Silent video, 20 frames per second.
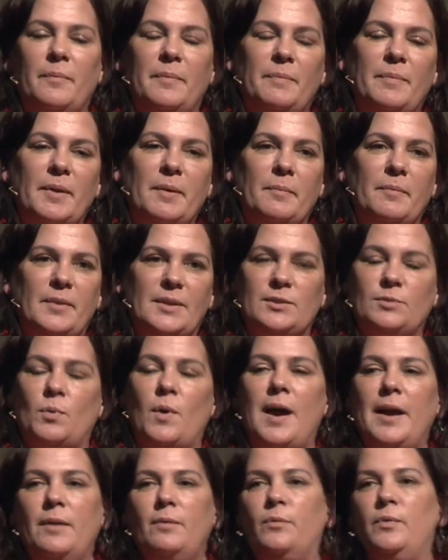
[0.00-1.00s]
that's
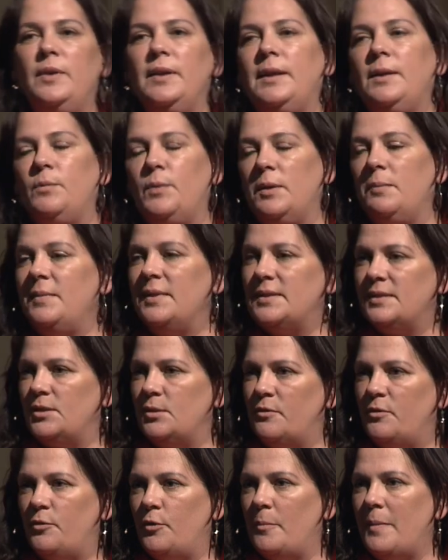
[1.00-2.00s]
why really we miss the
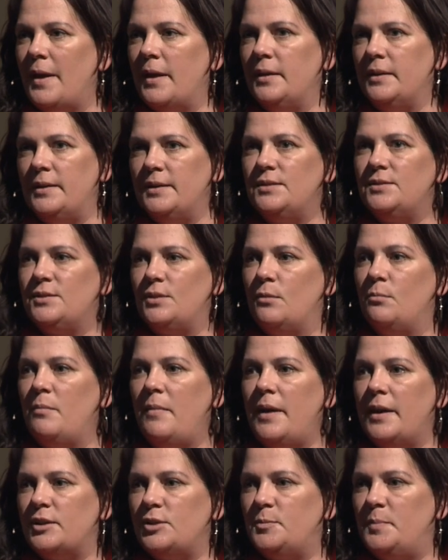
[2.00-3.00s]
formality so
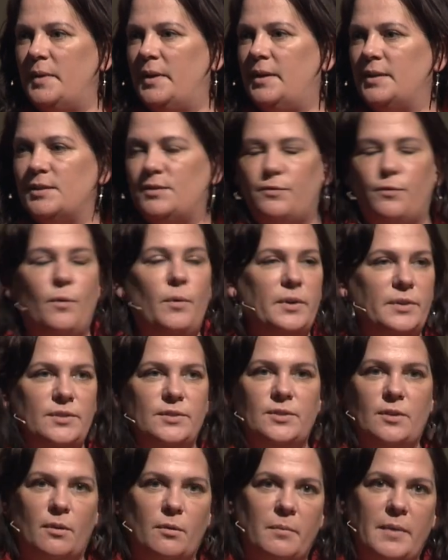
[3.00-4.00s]
much, because for
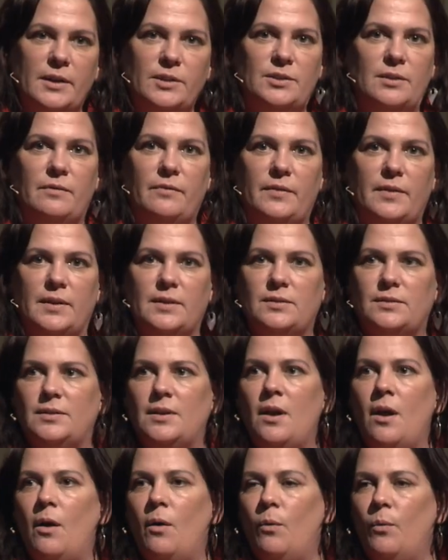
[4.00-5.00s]
so much of this
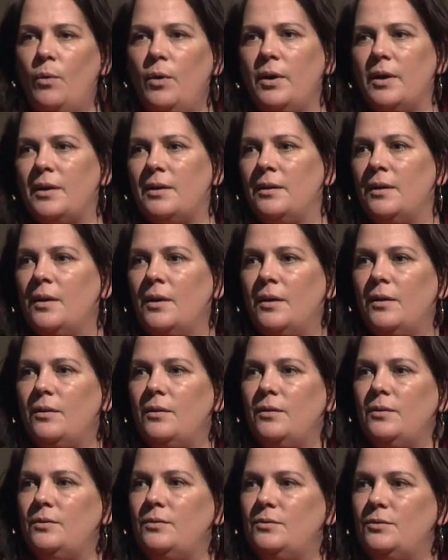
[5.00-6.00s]
work,
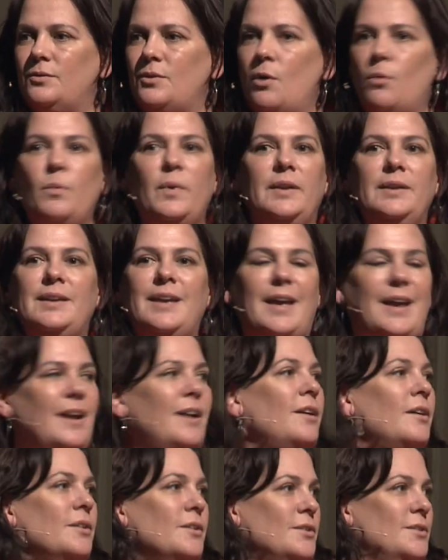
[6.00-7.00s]
no one
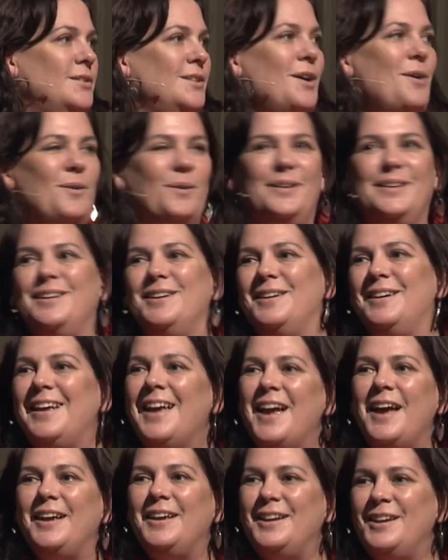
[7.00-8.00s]
cares. You're
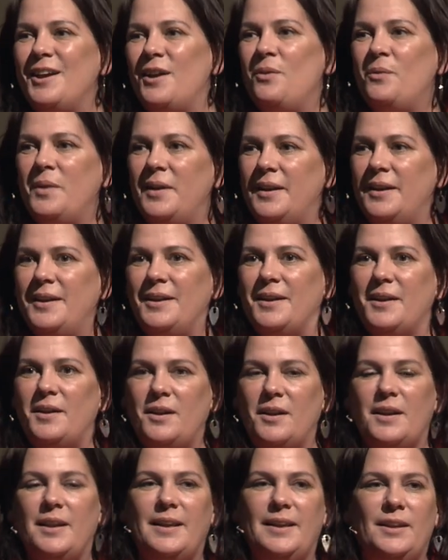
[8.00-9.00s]

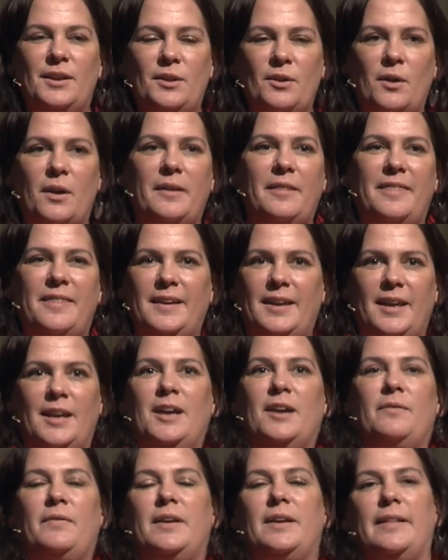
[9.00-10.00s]
not thinking
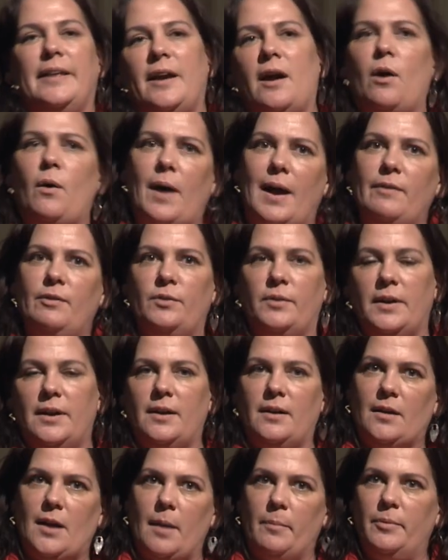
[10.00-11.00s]
of it like, oh, I've created
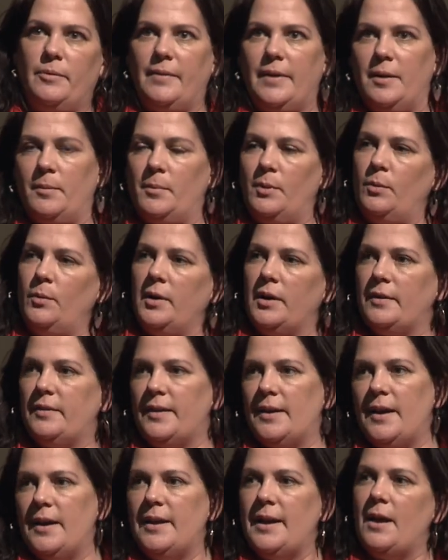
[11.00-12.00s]
a copyrightable work that
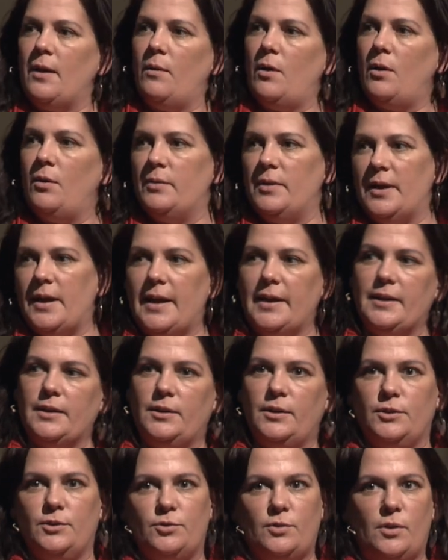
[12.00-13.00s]
I now own and I can
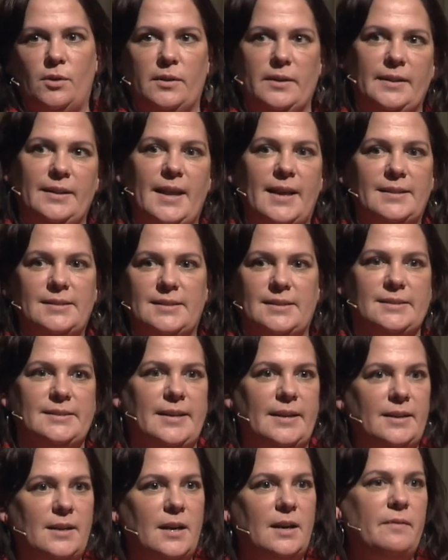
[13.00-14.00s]
control and license.
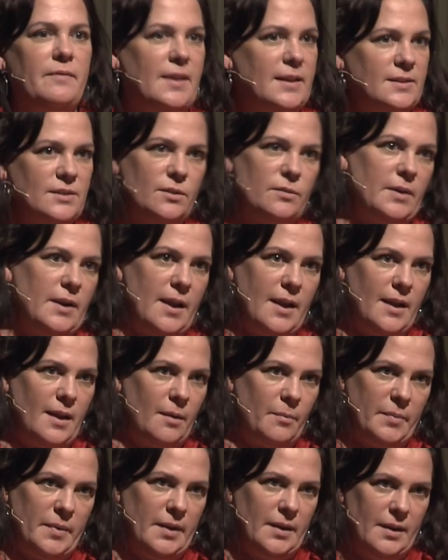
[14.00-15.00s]
Like, none of that's going to
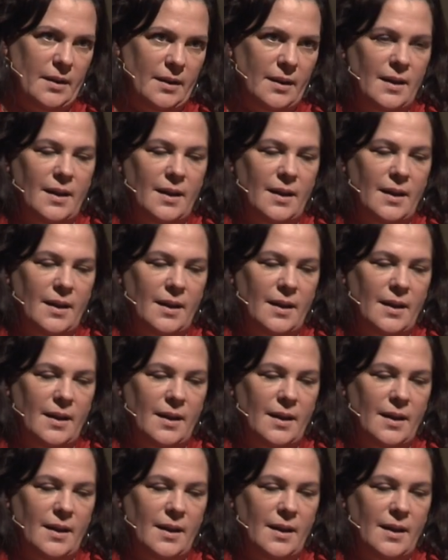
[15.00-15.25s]
happen.